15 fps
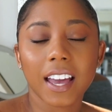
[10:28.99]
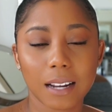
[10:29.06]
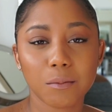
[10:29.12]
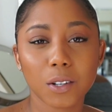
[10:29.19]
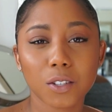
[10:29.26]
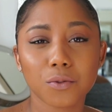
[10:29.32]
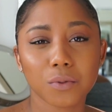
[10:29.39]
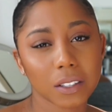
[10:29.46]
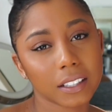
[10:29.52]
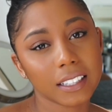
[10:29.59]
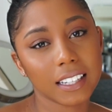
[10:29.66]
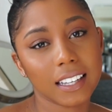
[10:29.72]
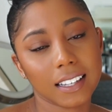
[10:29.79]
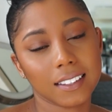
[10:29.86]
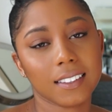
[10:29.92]
I'm just
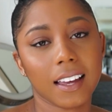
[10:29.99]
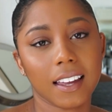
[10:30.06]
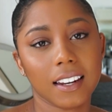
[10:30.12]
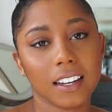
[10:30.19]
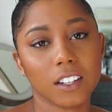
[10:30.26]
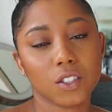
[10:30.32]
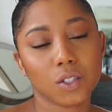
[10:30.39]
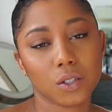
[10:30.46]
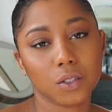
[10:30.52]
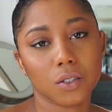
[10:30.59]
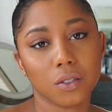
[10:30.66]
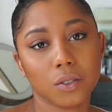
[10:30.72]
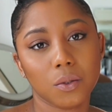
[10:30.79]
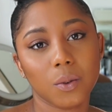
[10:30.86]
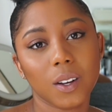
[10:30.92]
really excited
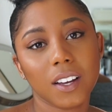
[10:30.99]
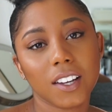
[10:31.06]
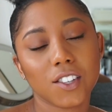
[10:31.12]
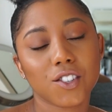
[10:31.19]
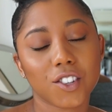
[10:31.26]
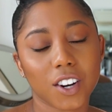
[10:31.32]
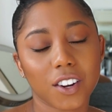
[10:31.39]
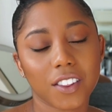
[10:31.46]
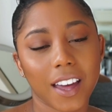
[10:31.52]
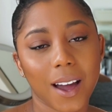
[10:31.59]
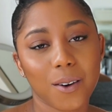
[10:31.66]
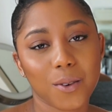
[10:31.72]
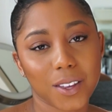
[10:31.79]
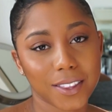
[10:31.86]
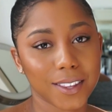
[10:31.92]
to share
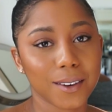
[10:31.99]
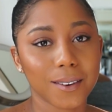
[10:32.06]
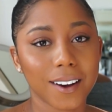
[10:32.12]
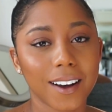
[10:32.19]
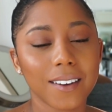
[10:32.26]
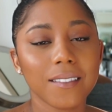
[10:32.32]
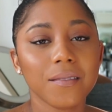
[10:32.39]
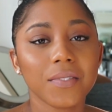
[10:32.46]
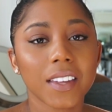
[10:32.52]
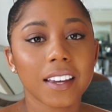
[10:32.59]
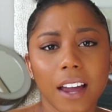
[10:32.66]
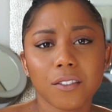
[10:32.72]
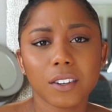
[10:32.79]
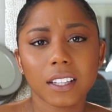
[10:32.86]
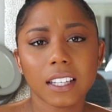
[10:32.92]
that with you all.
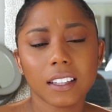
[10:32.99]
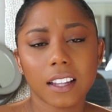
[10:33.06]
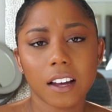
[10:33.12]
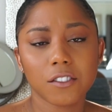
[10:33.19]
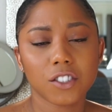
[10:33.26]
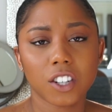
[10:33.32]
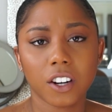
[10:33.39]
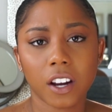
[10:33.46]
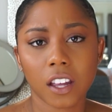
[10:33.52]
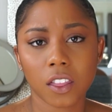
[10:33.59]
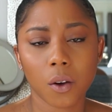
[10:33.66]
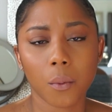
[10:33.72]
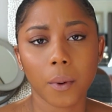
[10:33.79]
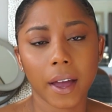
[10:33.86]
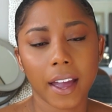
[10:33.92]
I really love sharing
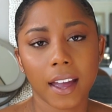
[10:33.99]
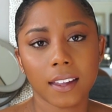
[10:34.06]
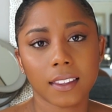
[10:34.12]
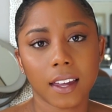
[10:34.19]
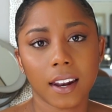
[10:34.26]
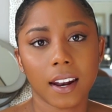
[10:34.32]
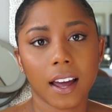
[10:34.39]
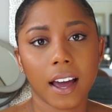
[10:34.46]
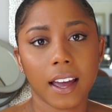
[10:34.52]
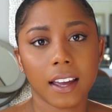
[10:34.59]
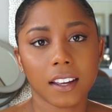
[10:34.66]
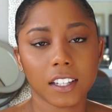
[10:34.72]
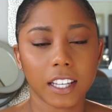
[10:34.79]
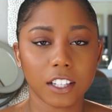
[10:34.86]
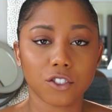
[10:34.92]
the way that
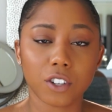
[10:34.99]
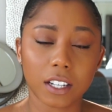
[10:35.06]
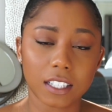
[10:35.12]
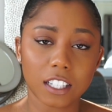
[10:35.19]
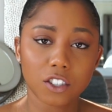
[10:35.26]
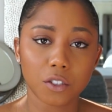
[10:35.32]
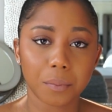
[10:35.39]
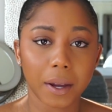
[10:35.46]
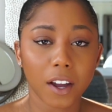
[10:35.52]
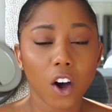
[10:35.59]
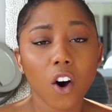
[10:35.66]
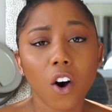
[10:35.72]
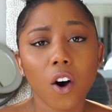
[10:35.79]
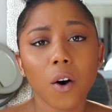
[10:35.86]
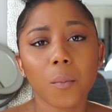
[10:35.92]
I like transition my
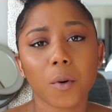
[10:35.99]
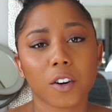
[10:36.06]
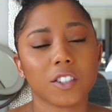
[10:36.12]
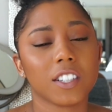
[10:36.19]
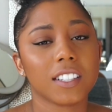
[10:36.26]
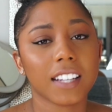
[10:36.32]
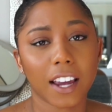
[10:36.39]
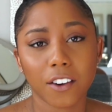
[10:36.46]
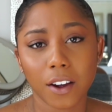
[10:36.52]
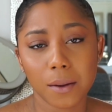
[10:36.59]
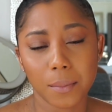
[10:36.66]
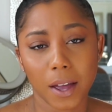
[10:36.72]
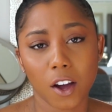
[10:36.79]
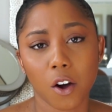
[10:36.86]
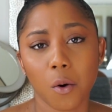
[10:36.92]
home or just
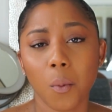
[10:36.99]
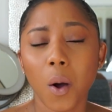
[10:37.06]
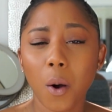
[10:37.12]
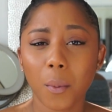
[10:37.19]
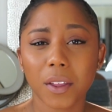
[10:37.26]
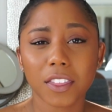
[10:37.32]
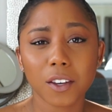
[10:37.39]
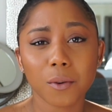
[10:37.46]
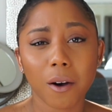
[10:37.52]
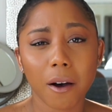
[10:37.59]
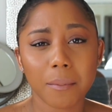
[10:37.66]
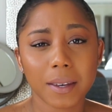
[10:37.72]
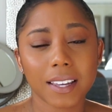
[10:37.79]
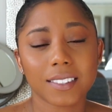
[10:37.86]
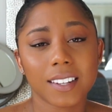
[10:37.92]
decorate my home with you
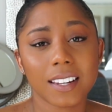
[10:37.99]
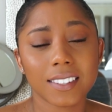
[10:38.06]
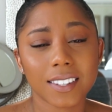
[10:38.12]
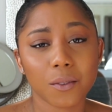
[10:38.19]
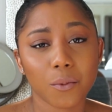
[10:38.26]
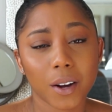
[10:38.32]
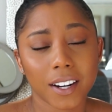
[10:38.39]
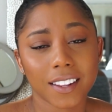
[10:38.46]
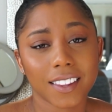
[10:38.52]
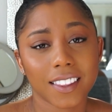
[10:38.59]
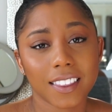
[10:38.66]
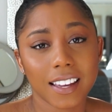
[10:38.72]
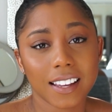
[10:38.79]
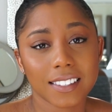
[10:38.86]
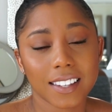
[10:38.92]
all, because it's one of the
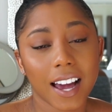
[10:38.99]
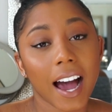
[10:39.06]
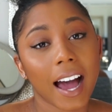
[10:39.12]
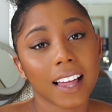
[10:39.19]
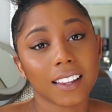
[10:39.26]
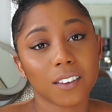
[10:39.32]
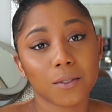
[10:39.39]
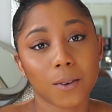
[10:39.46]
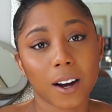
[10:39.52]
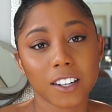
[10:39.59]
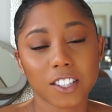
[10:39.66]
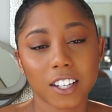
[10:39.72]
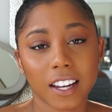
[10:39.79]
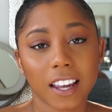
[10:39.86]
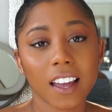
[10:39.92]
things that I love
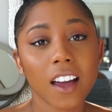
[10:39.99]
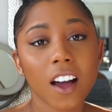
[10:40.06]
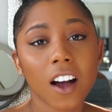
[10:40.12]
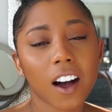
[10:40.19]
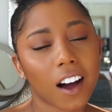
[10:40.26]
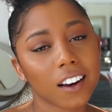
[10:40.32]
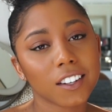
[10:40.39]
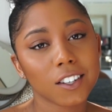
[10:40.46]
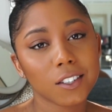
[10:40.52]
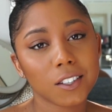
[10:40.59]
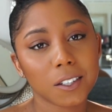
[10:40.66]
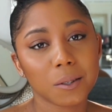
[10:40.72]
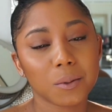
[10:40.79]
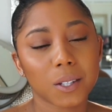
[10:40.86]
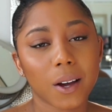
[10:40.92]
watching on
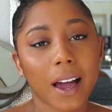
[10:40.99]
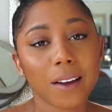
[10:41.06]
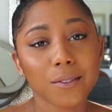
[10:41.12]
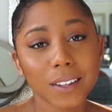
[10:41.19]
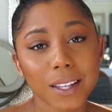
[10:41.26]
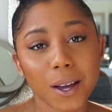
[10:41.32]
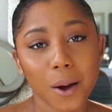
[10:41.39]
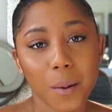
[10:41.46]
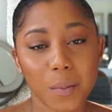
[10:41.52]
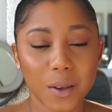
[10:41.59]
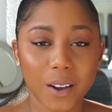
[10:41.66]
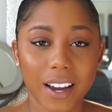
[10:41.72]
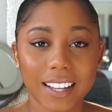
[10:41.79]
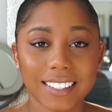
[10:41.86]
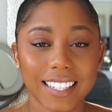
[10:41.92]
YouTube. So I really hope
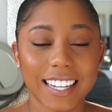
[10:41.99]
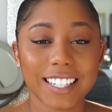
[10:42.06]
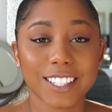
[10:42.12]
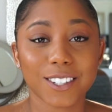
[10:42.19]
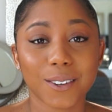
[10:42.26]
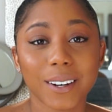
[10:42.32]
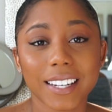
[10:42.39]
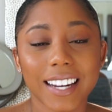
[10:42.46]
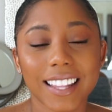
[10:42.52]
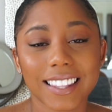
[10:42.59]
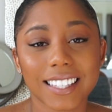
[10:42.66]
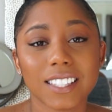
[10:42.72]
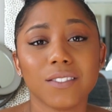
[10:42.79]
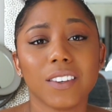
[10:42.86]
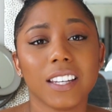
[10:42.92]
you guys enjoyed
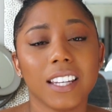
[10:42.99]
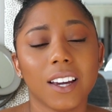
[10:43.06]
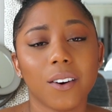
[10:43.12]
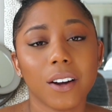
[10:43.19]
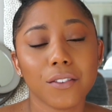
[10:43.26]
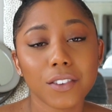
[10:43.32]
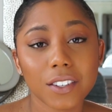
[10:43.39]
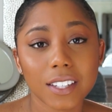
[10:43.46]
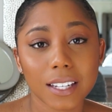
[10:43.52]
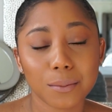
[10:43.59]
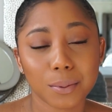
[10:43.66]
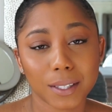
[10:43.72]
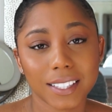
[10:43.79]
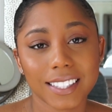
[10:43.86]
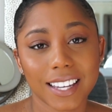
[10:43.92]
this video. If you
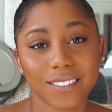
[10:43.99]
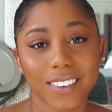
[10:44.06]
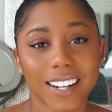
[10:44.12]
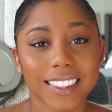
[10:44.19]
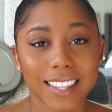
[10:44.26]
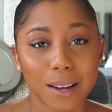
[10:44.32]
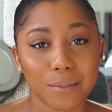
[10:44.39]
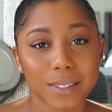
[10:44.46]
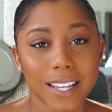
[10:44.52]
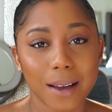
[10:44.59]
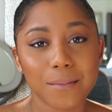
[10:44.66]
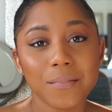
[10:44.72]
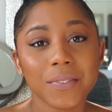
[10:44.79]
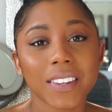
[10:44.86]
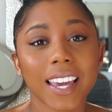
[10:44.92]
did, please give it a thumbs
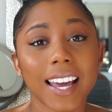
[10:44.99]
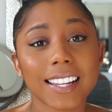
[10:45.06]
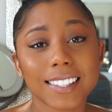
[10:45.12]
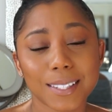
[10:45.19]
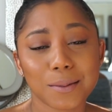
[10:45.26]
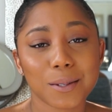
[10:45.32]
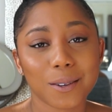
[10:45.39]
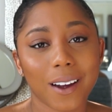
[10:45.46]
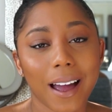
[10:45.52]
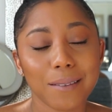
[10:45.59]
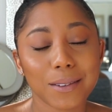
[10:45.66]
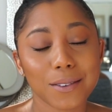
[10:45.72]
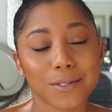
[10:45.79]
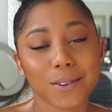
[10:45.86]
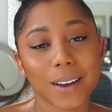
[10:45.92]
up and
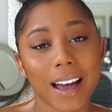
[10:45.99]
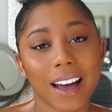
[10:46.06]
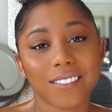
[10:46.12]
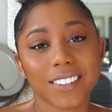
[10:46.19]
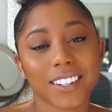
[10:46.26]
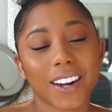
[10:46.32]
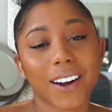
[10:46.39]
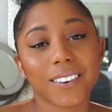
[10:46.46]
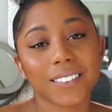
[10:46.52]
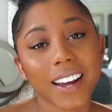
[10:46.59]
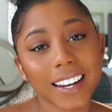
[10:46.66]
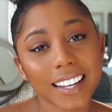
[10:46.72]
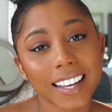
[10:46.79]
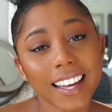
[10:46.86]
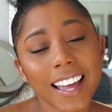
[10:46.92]
subscribe if you haven't
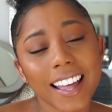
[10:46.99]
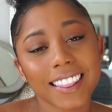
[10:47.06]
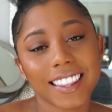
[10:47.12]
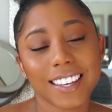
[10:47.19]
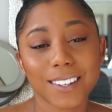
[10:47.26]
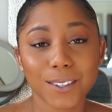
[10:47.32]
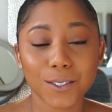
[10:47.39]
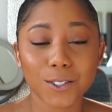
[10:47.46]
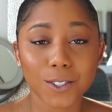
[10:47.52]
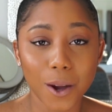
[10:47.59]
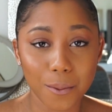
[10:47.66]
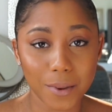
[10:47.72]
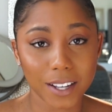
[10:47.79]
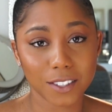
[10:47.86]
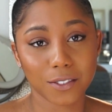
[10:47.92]
already. Thank you
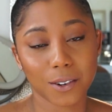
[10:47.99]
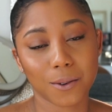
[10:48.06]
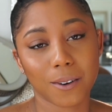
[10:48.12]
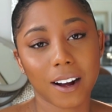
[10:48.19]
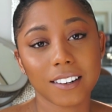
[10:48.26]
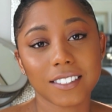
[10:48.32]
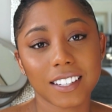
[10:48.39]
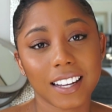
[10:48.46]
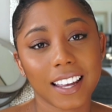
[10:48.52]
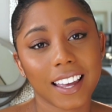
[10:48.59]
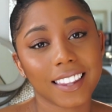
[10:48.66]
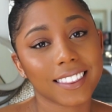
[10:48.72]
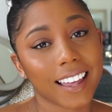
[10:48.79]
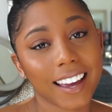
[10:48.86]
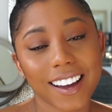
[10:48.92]
so much for watching,
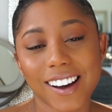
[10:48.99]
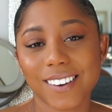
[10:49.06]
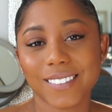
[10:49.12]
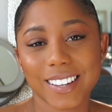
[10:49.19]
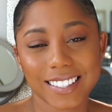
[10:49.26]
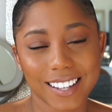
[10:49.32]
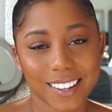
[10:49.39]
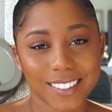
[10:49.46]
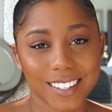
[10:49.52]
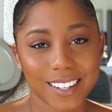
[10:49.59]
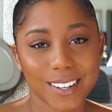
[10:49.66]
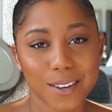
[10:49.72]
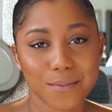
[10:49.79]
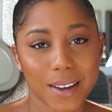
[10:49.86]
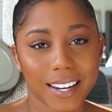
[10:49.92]
and like always, I'll
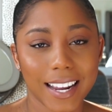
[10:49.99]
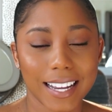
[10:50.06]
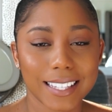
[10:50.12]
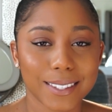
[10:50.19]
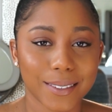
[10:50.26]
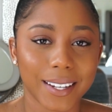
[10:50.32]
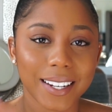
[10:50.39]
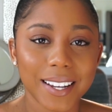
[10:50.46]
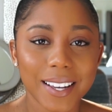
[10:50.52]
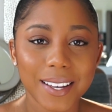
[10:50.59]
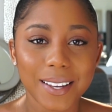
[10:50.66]
see you in my next one.